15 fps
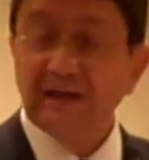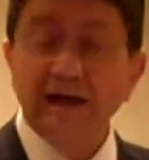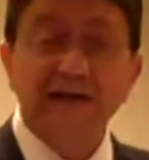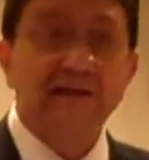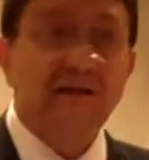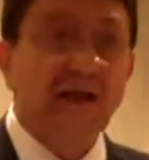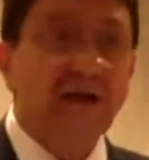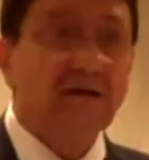
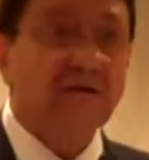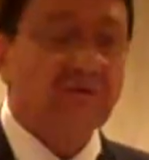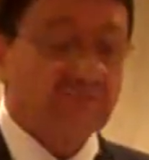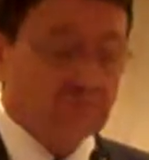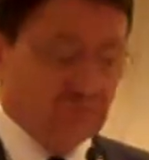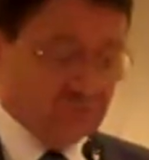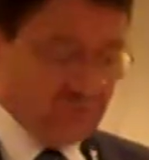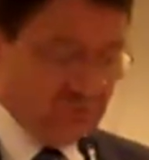I'd
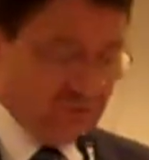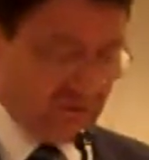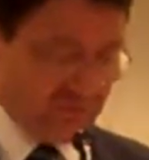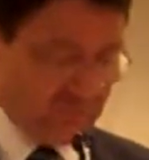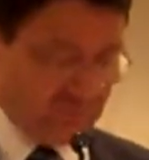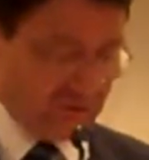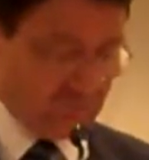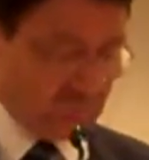like to
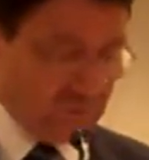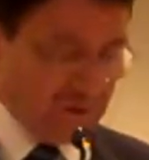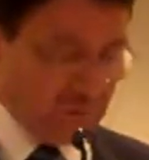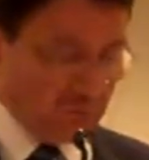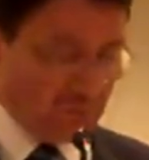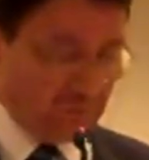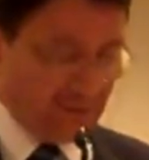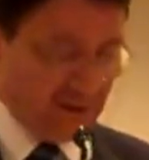suggest that we
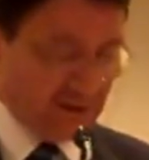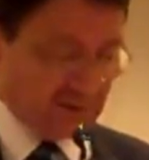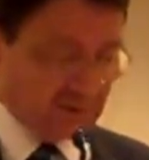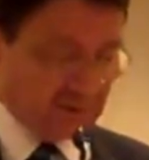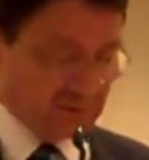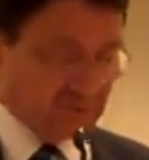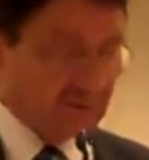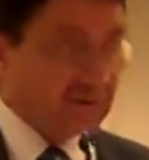look
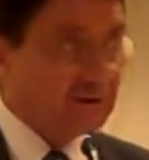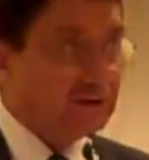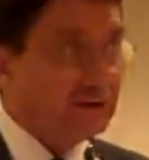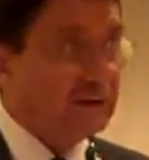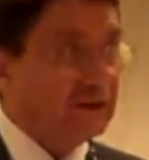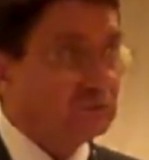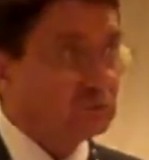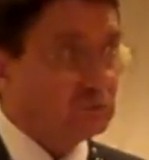back
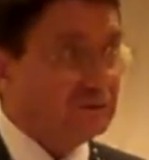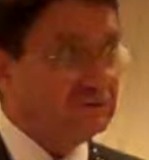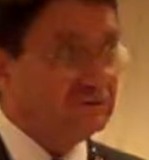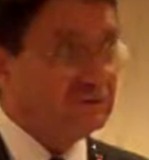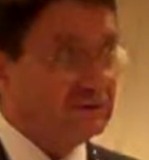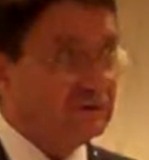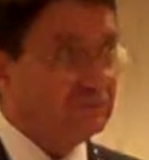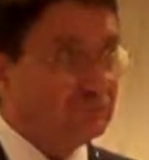at
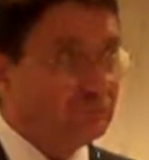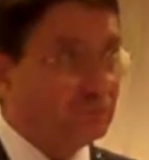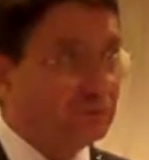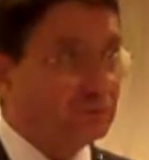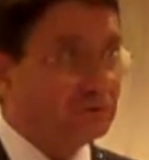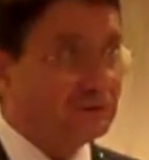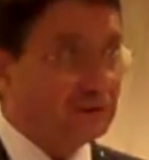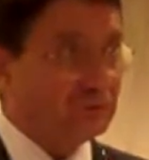
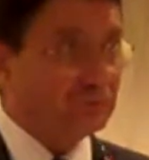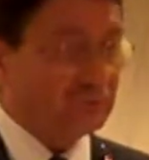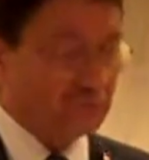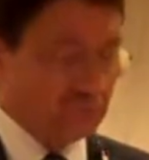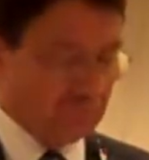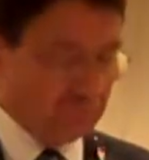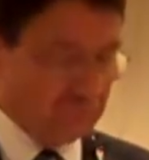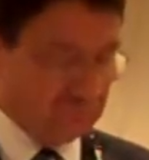24 years
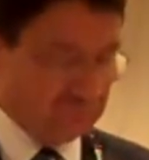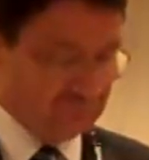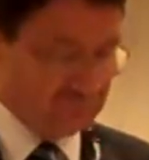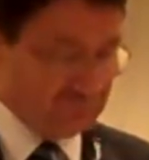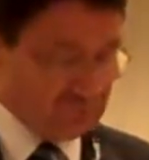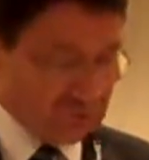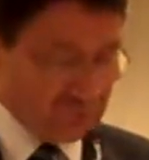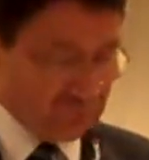ago.
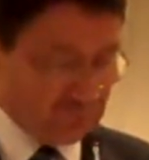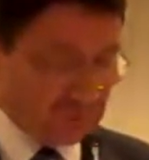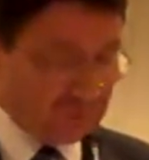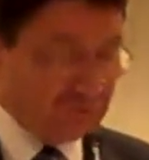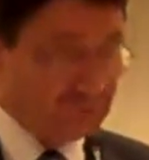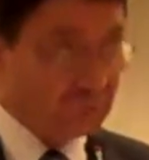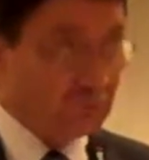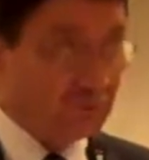Just
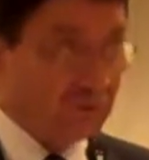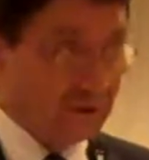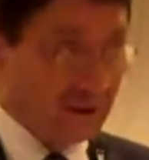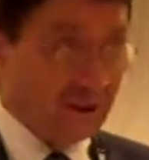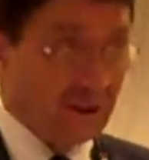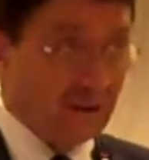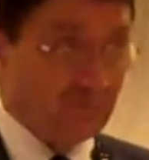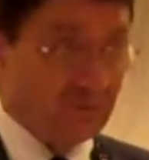24,
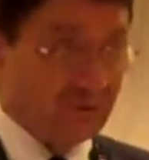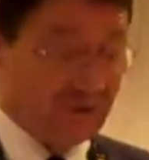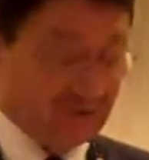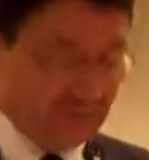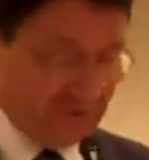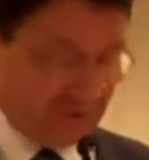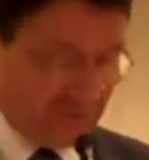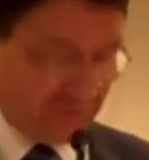a
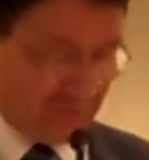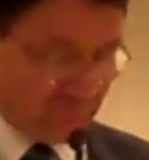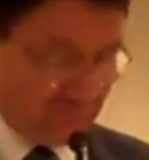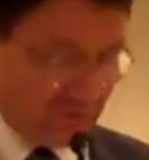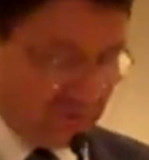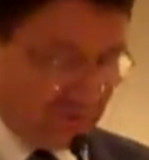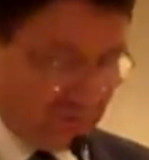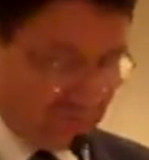hypothetical
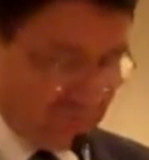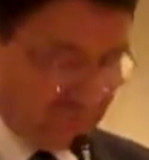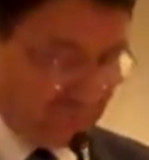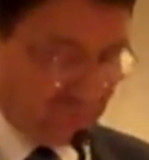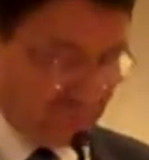number here.